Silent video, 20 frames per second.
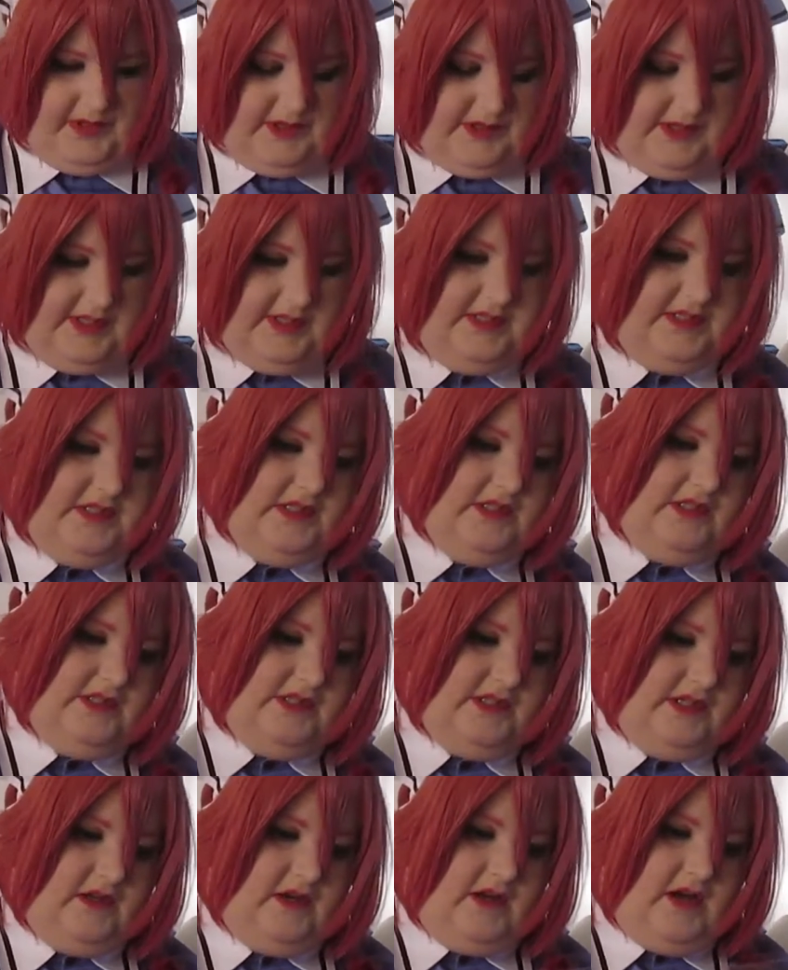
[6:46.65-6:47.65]
This
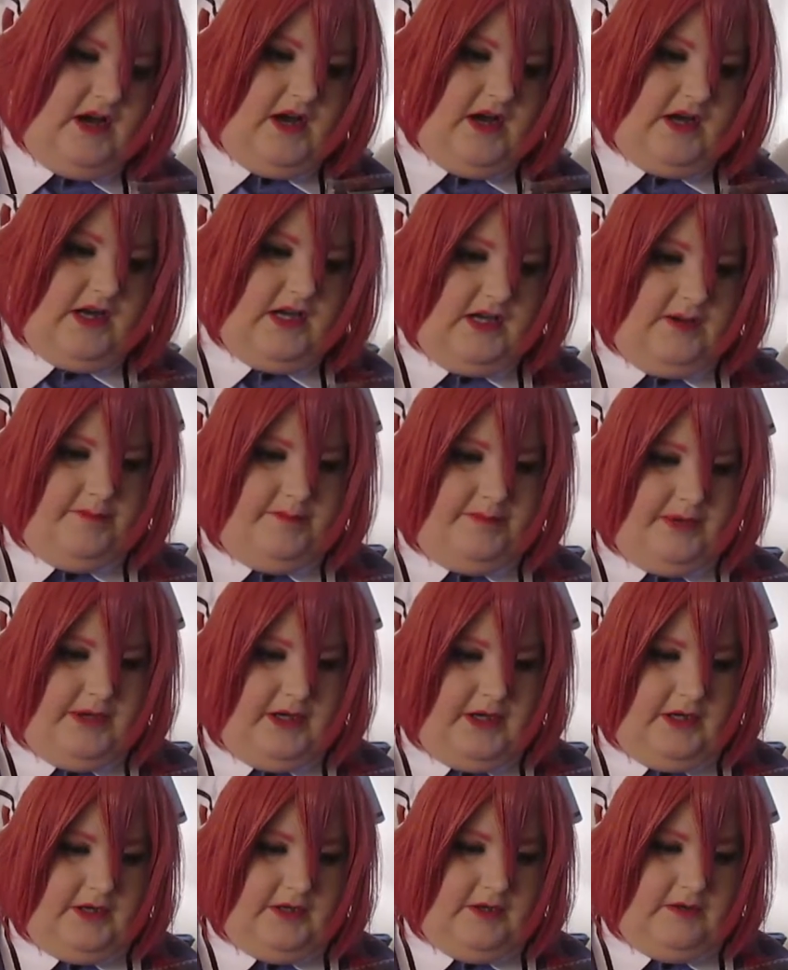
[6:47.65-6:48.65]
is an Aki
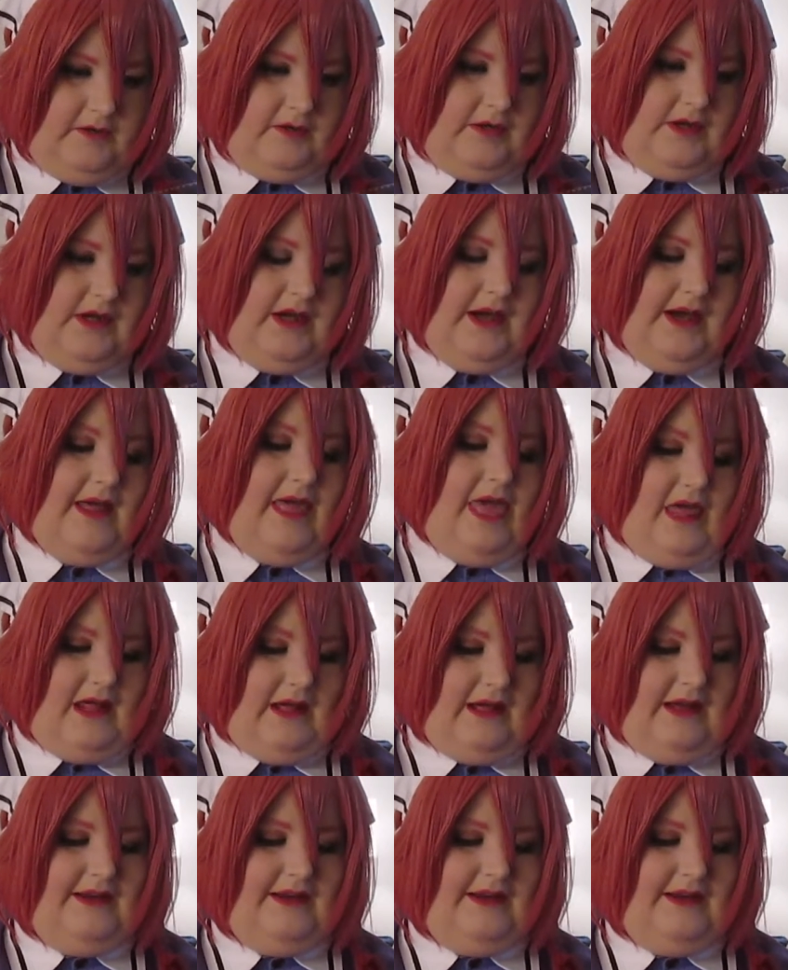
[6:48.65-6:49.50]
ben uh,